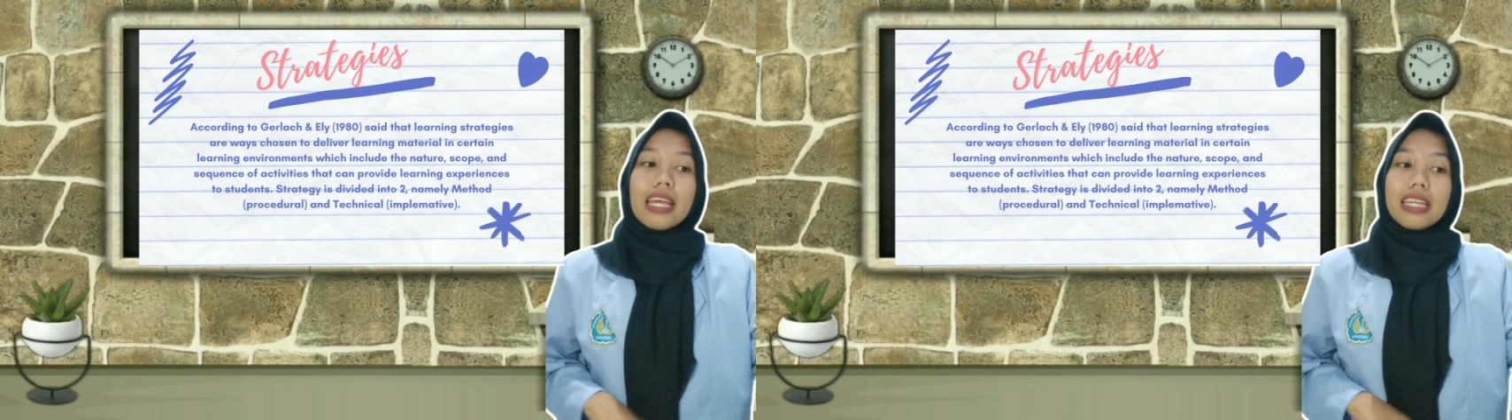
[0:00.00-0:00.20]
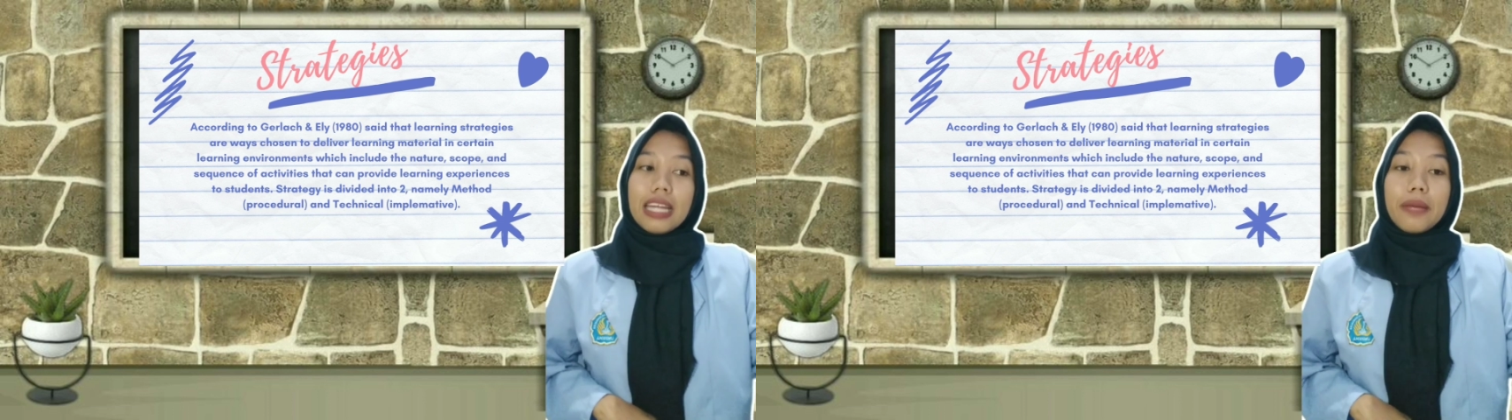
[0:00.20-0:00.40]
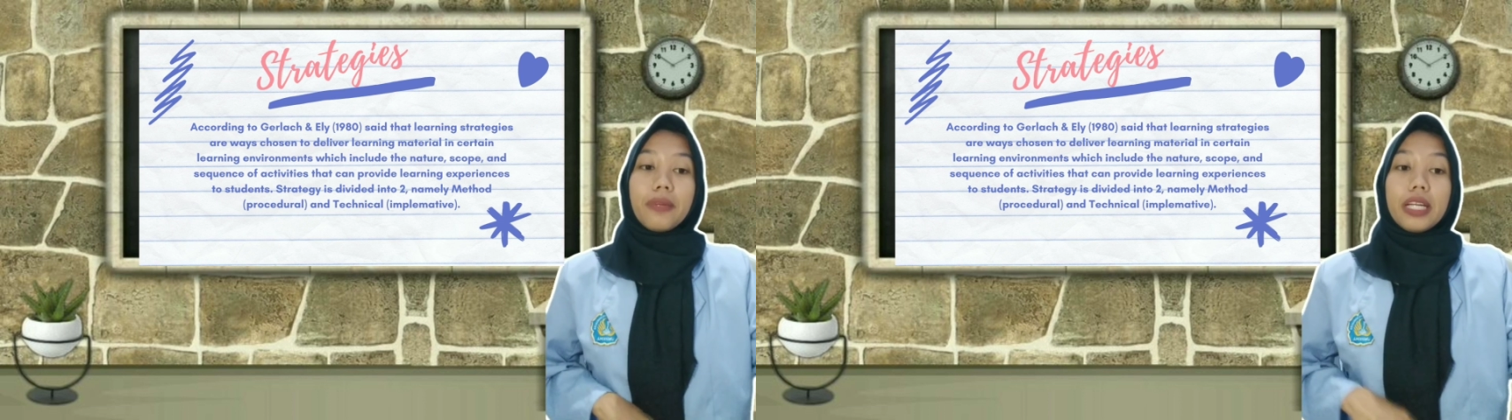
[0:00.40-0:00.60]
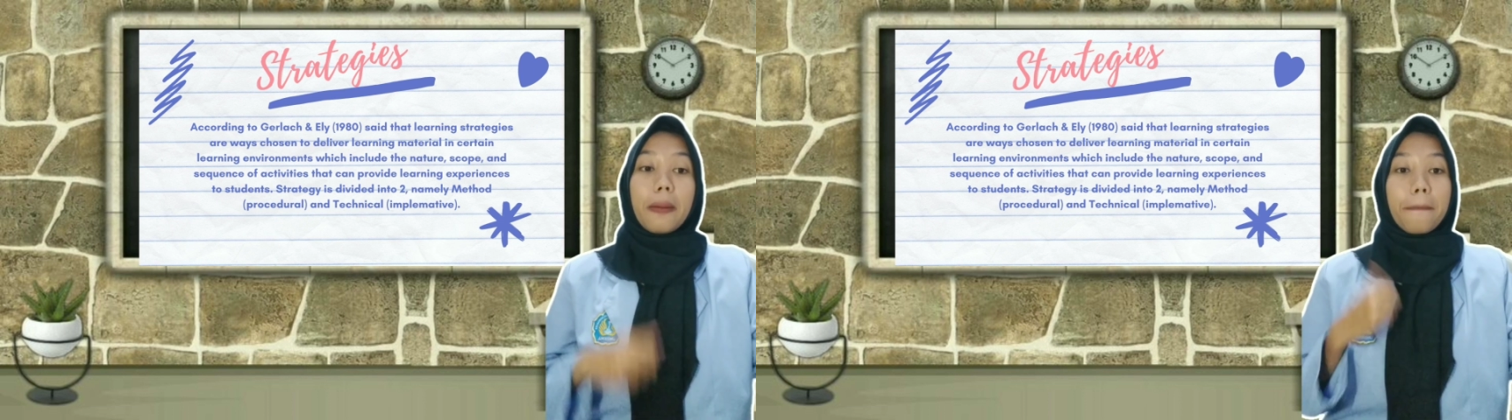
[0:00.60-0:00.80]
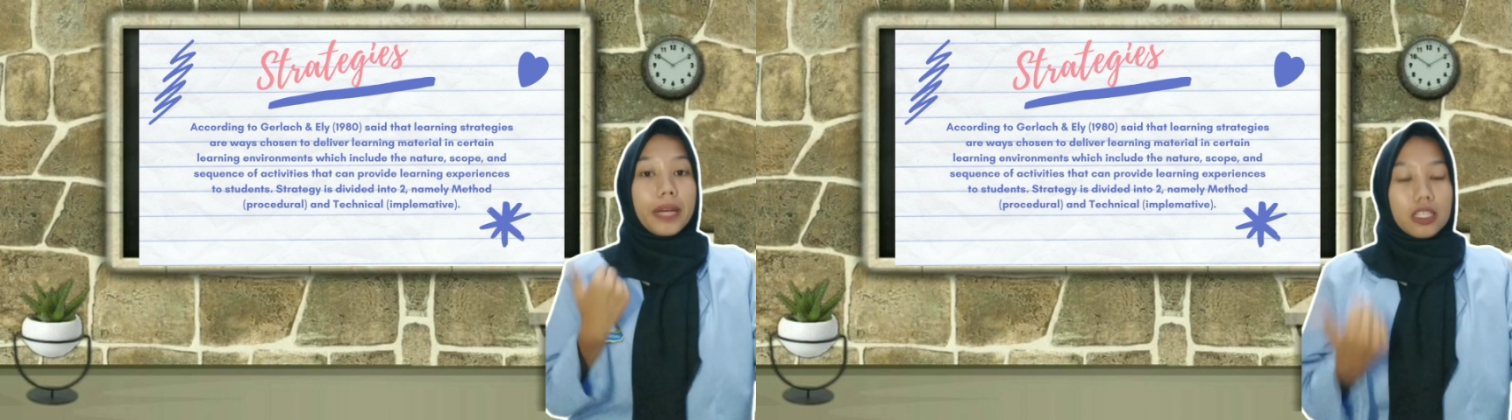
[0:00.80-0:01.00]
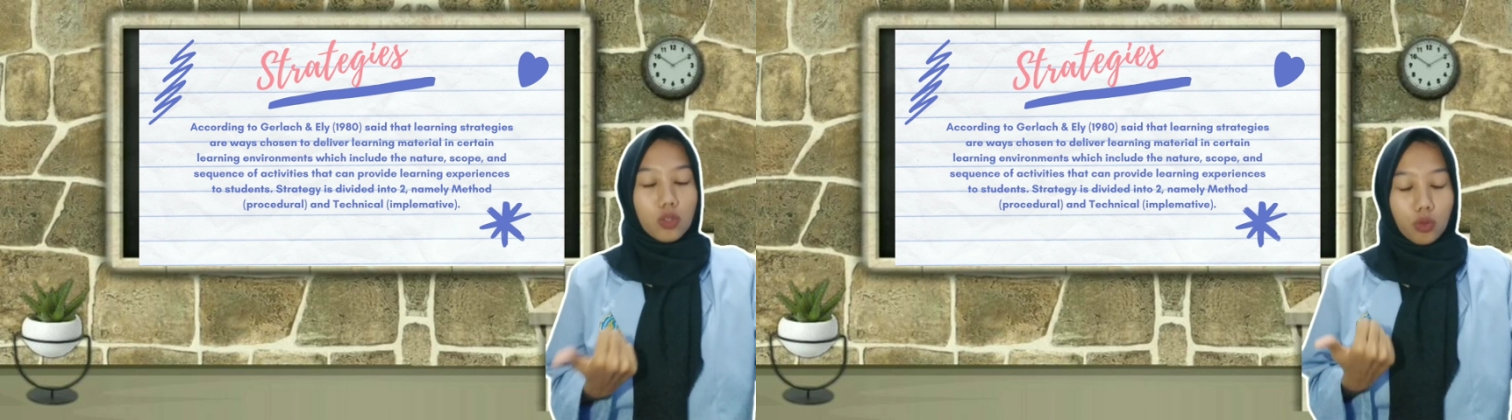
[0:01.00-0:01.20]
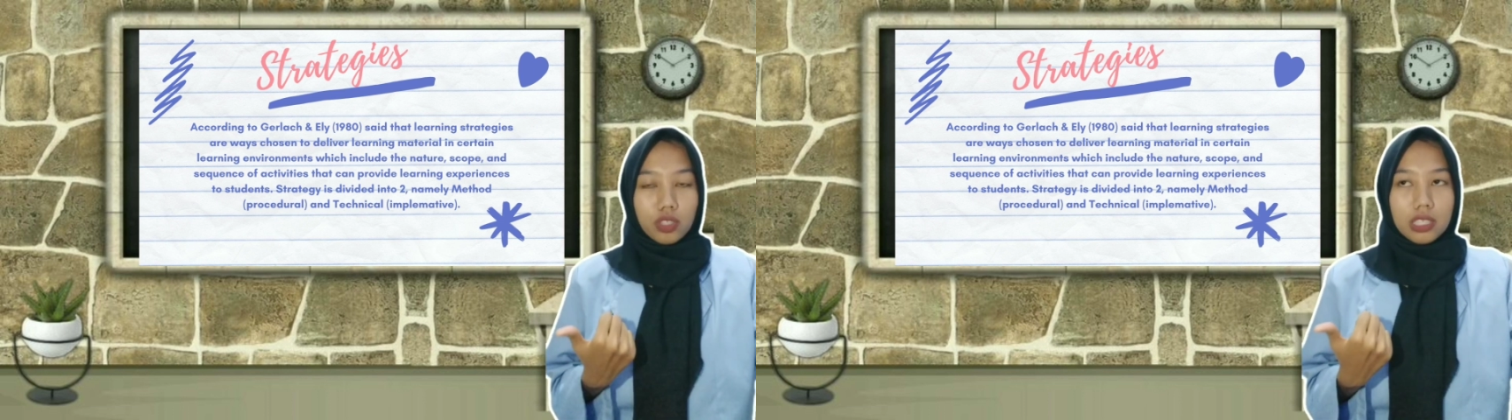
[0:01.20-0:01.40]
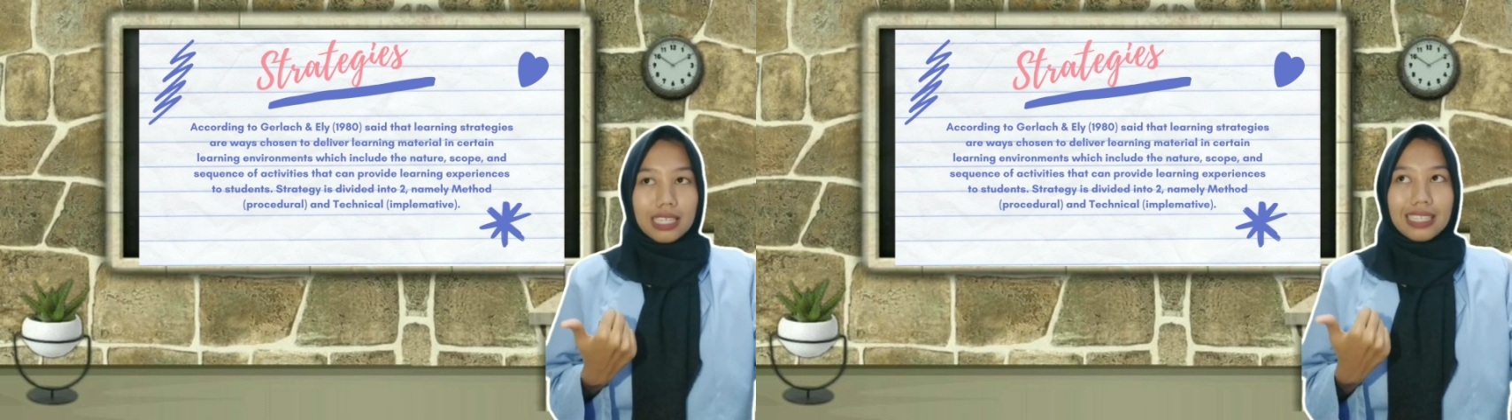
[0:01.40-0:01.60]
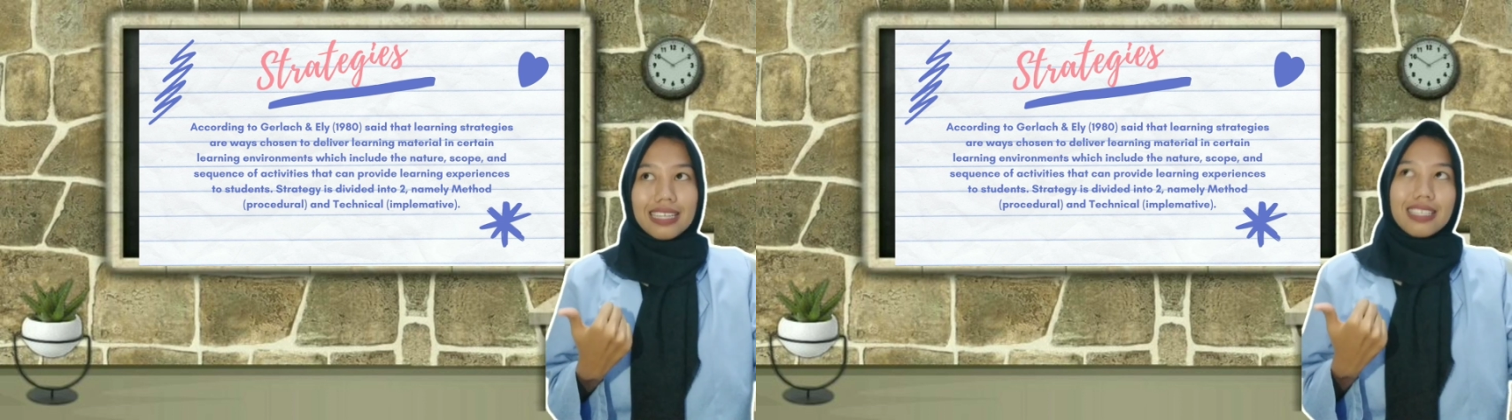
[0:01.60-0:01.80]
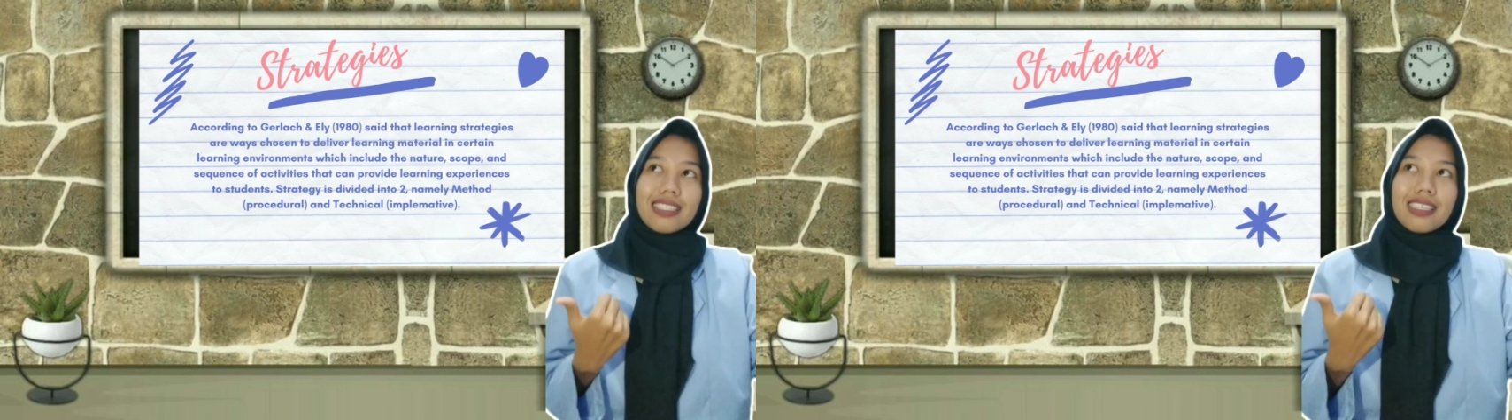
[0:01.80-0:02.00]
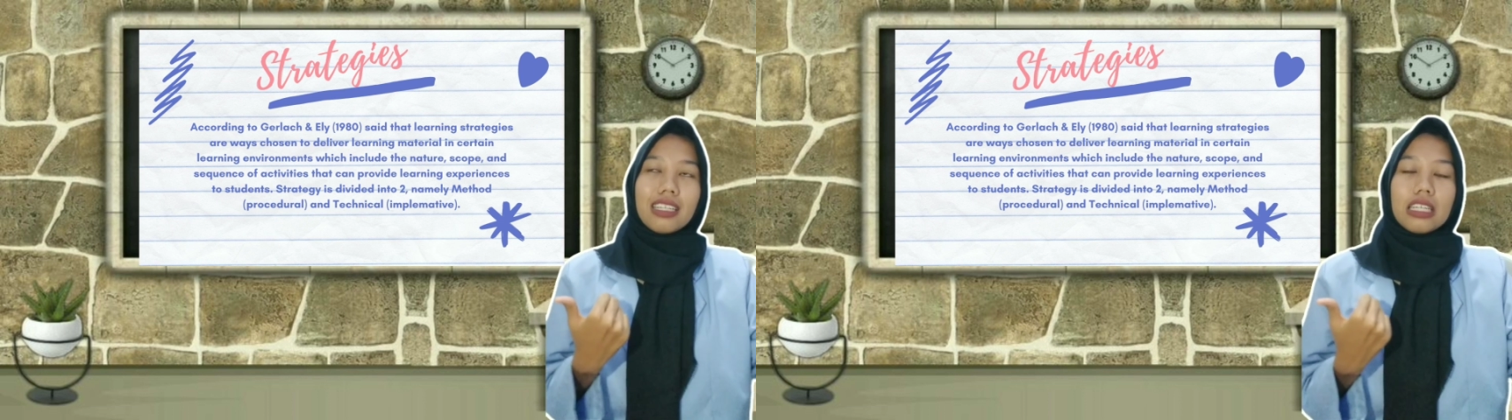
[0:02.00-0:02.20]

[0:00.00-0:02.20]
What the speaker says: namely method, this